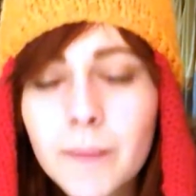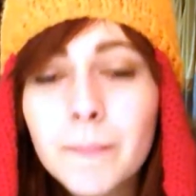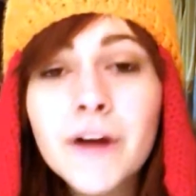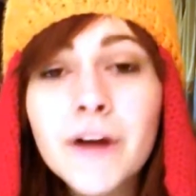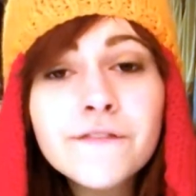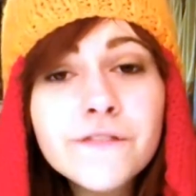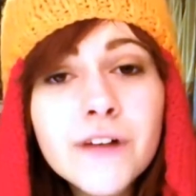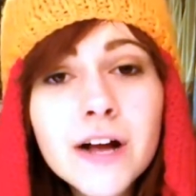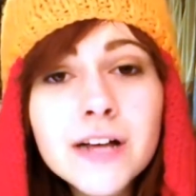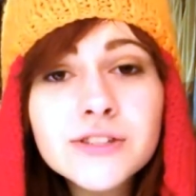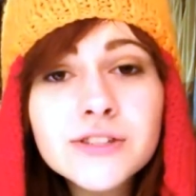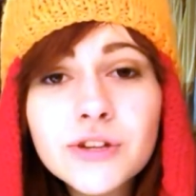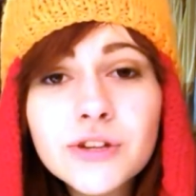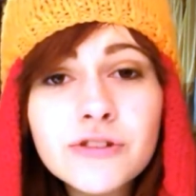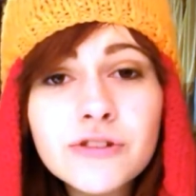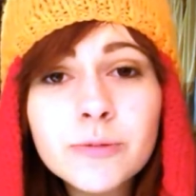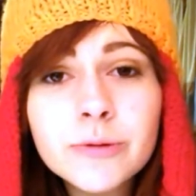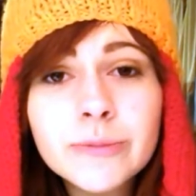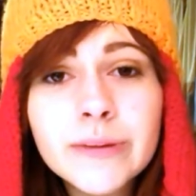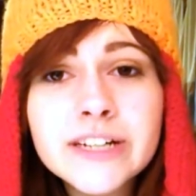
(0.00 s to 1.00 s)
My first
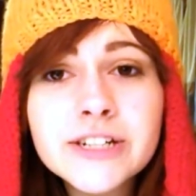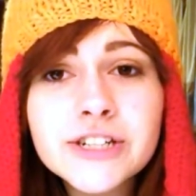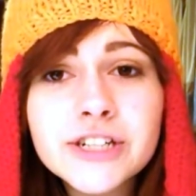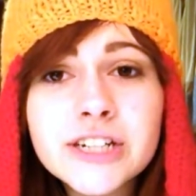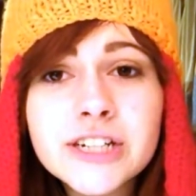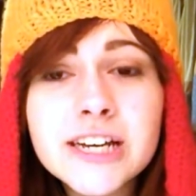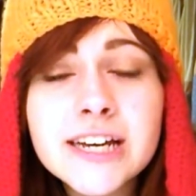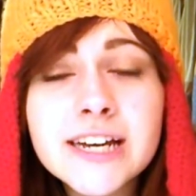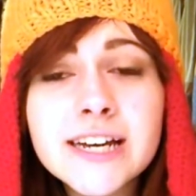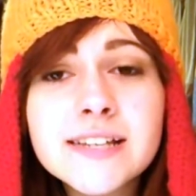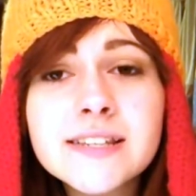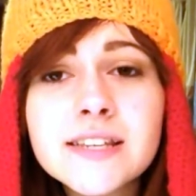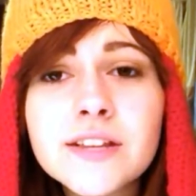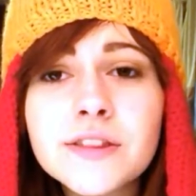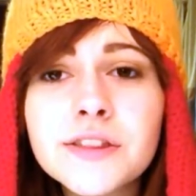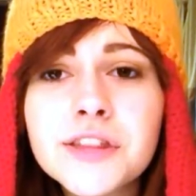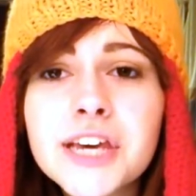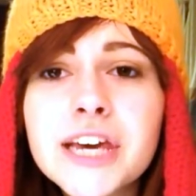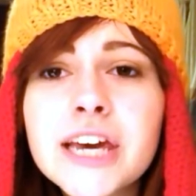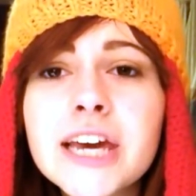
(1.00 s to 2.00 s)
honourable mention is
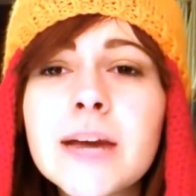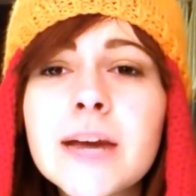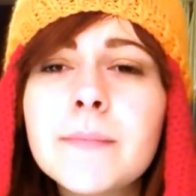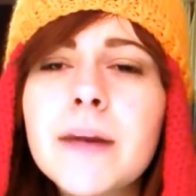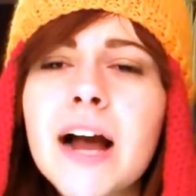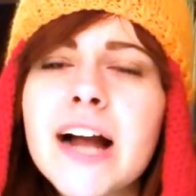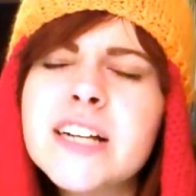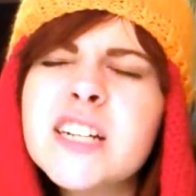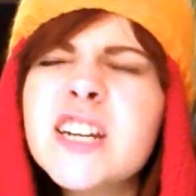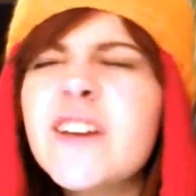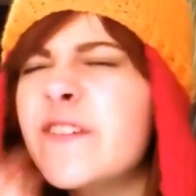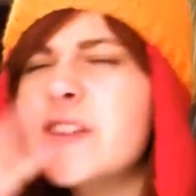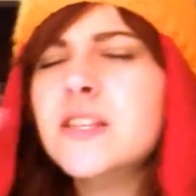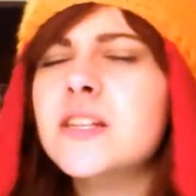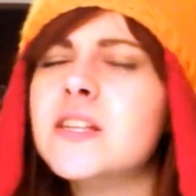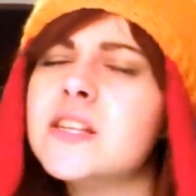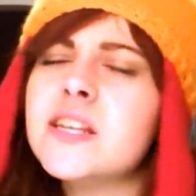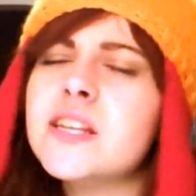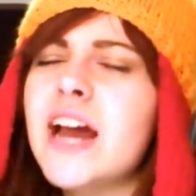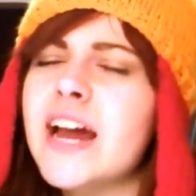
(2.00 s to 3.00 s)
the
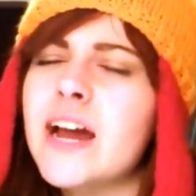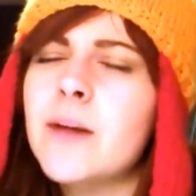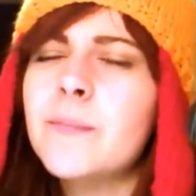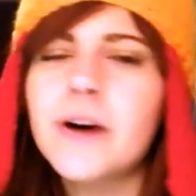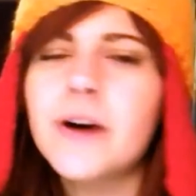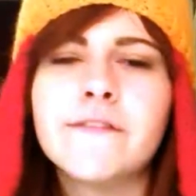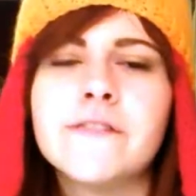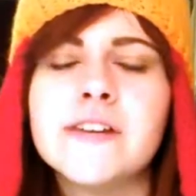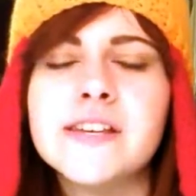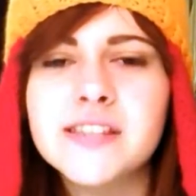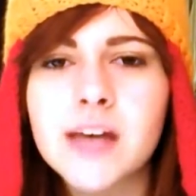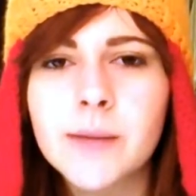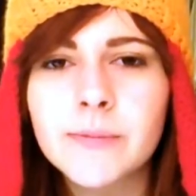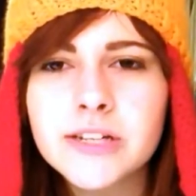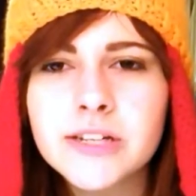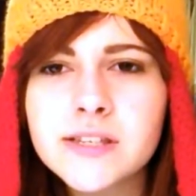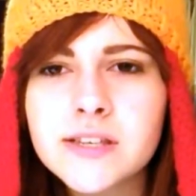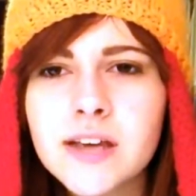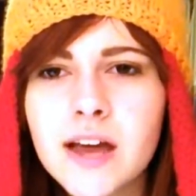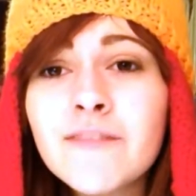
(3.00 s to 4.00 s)
magnificent Slayer, Buffy
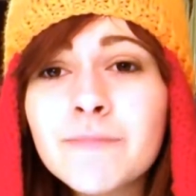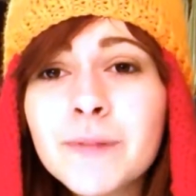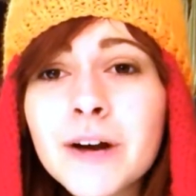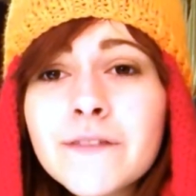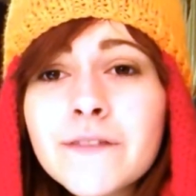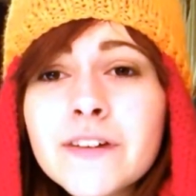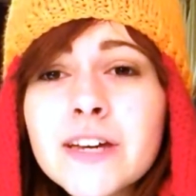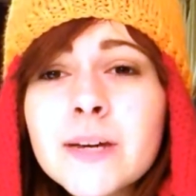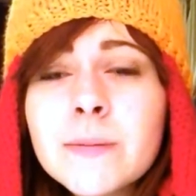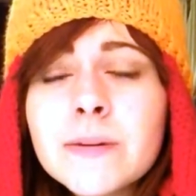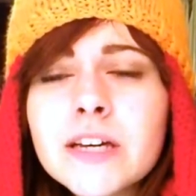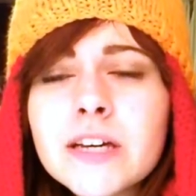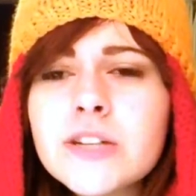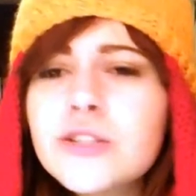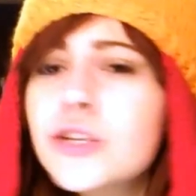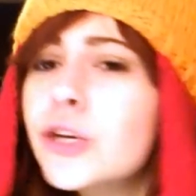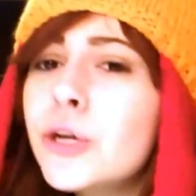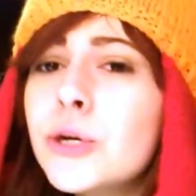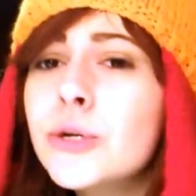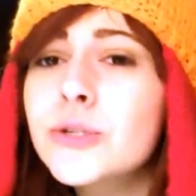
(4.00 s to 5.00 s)
Summers. I love Buffy
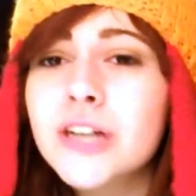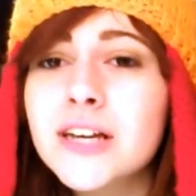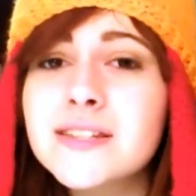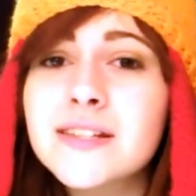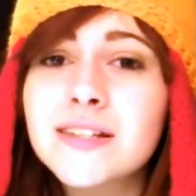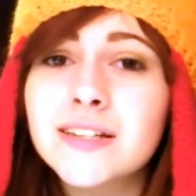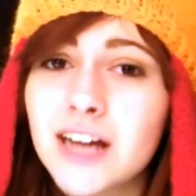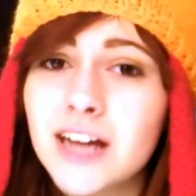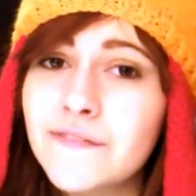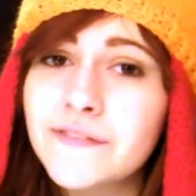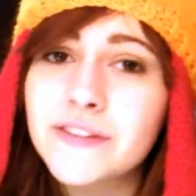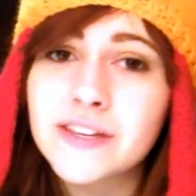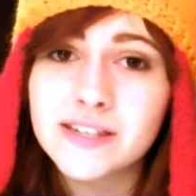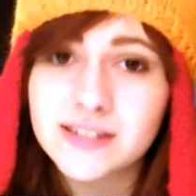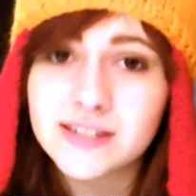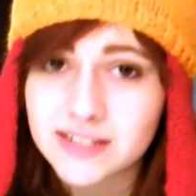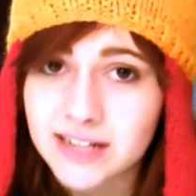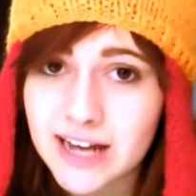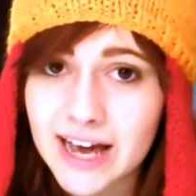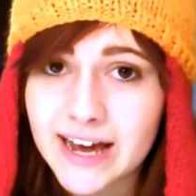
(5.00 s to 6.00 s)
because who doesn't love the
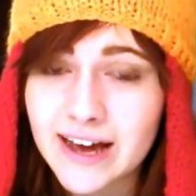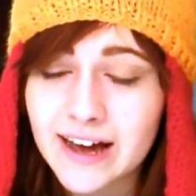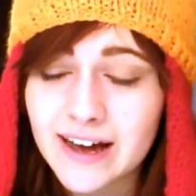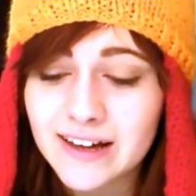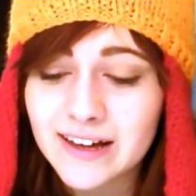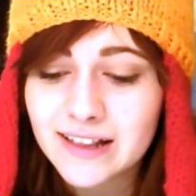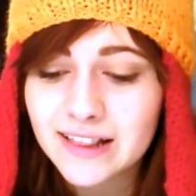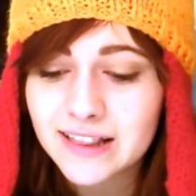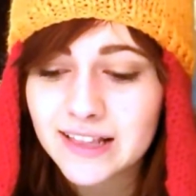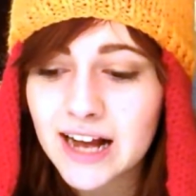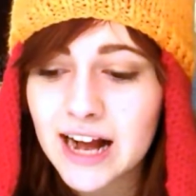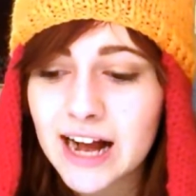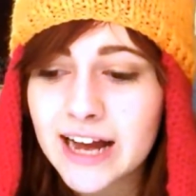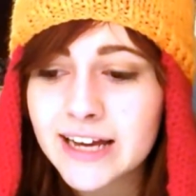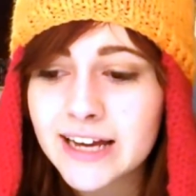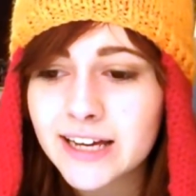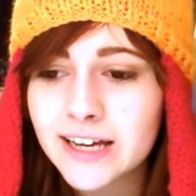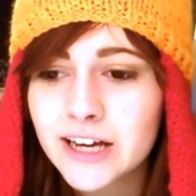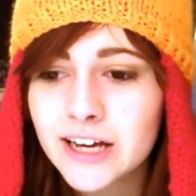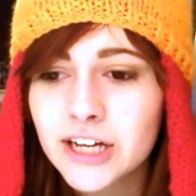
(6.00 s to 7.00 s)
Slayer?
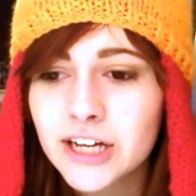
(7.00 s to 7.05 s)
Like,